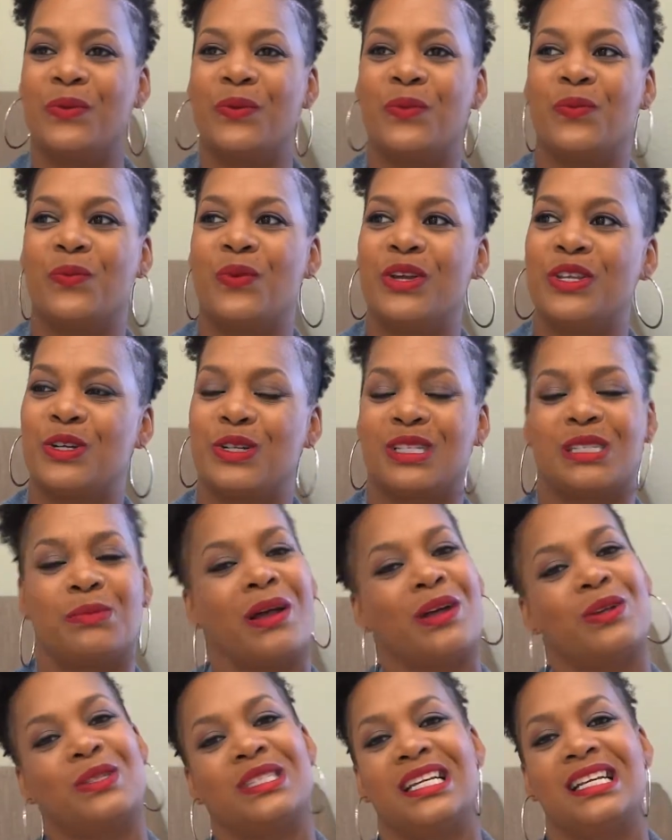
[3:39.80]
when your
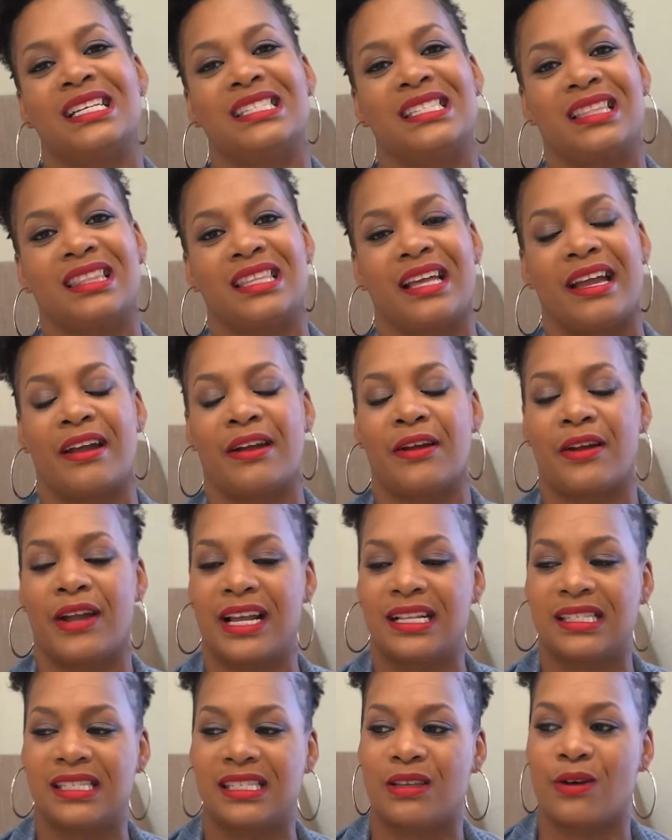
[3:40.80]
spouse isn't there?
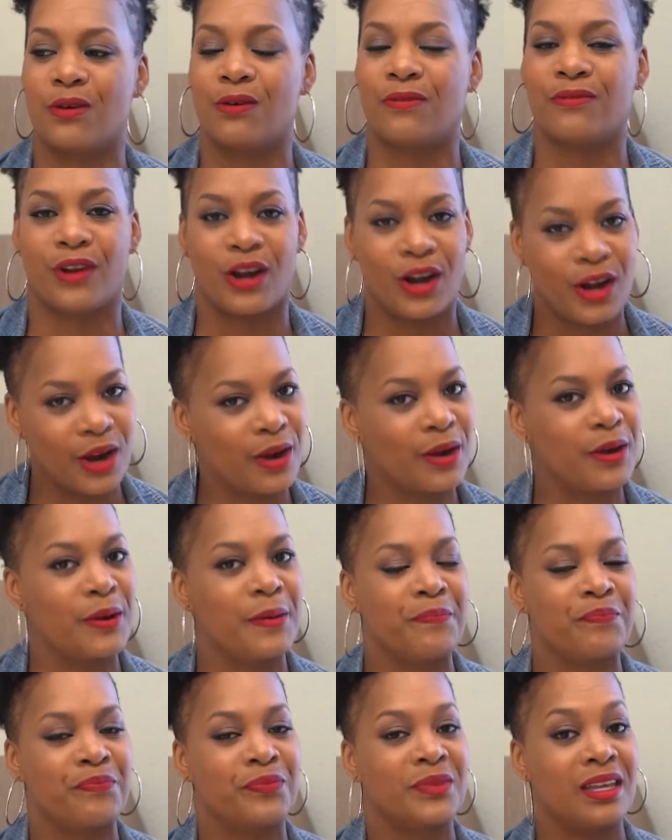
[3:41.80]
And so for her,
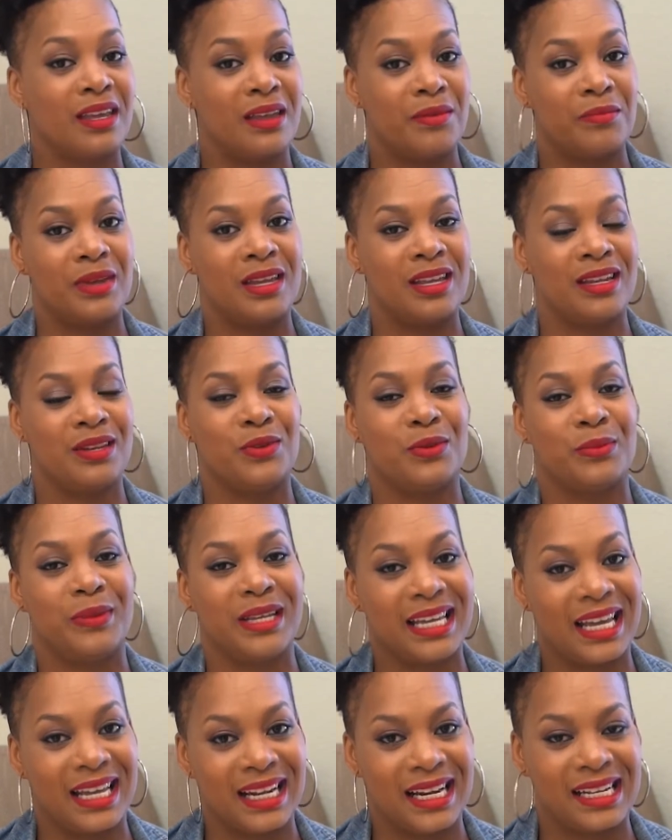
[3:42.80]
it meant new
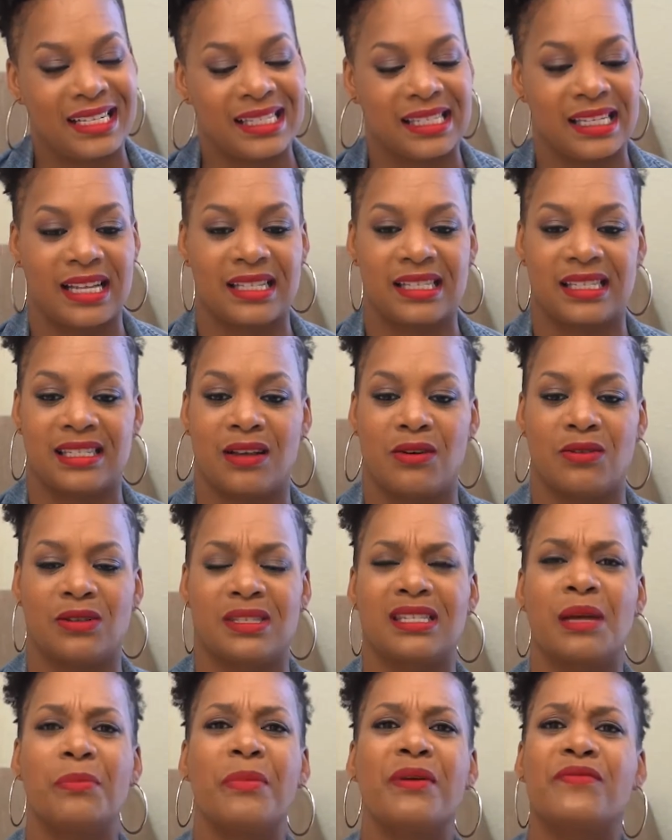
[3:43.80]
beginnings. And so
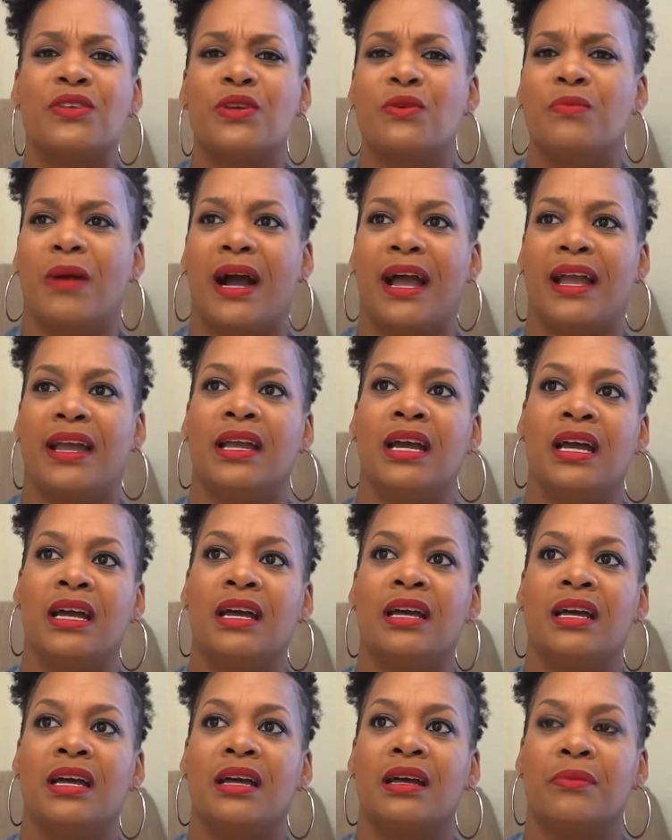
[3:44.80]
some of you might
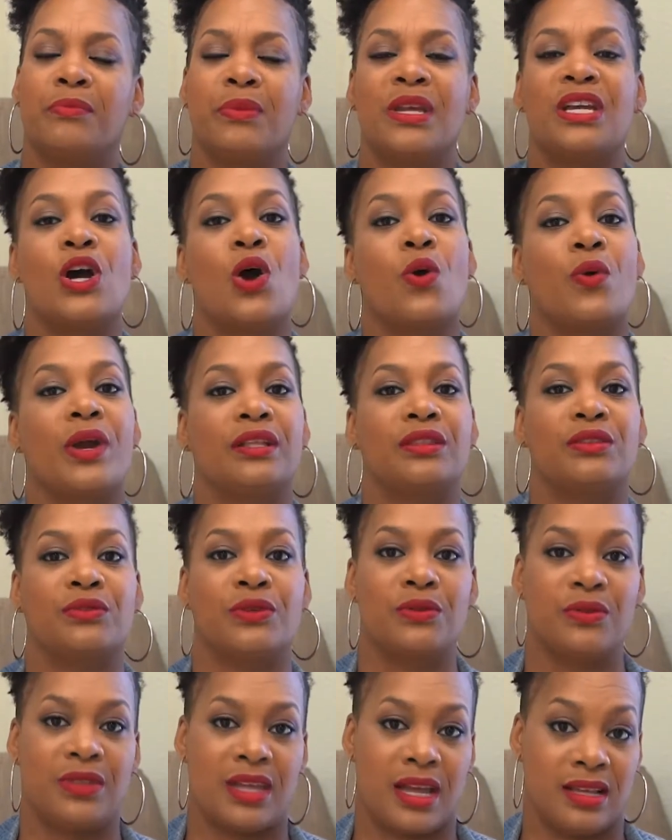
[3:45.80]
be going
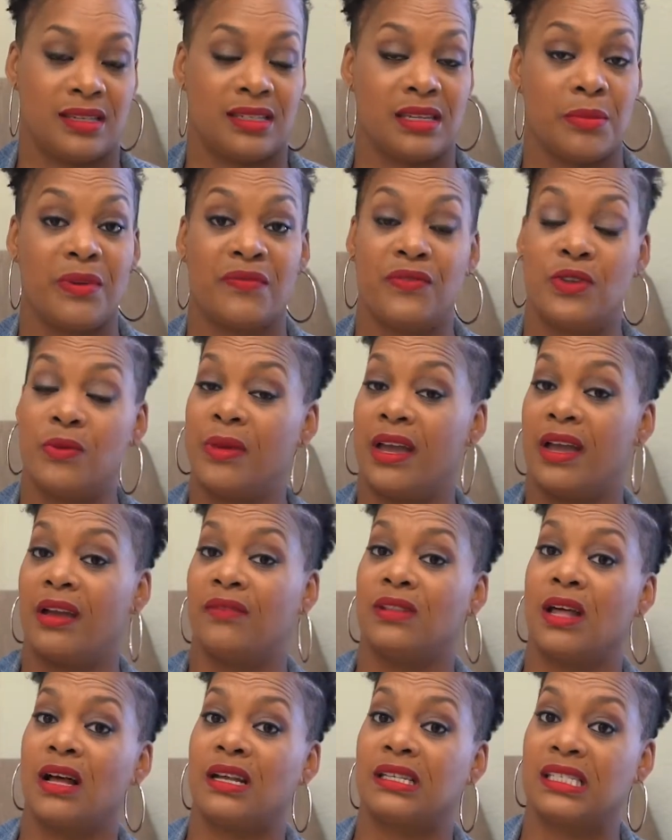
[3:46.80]
through that. Some of you may
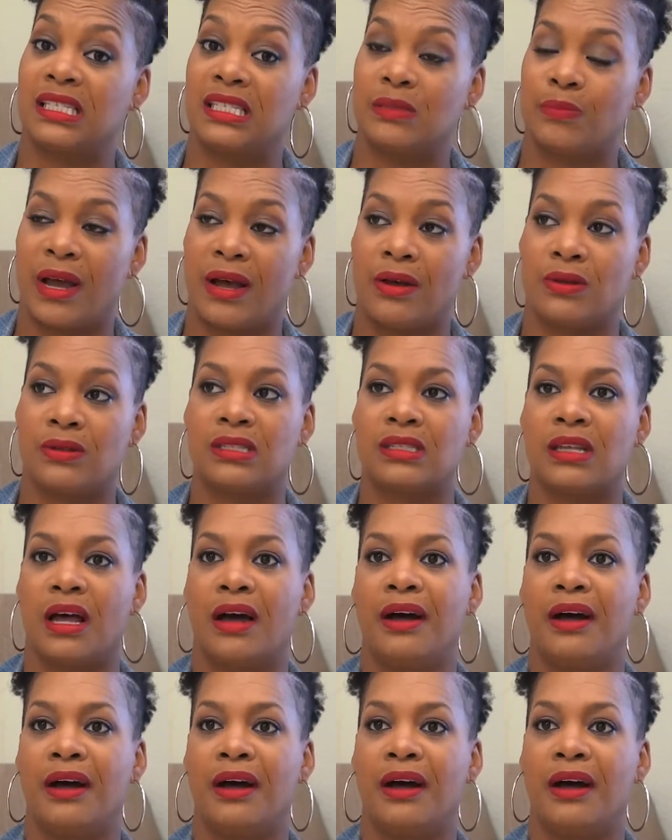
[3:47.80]
have lost a spouse